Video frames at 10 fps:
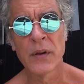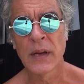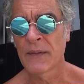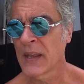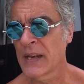
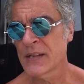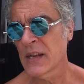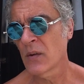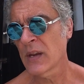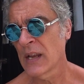Now, if they just said,
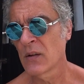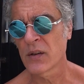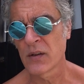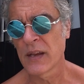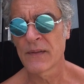okay, look,
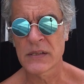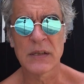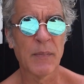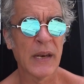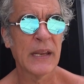you give us
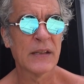the money,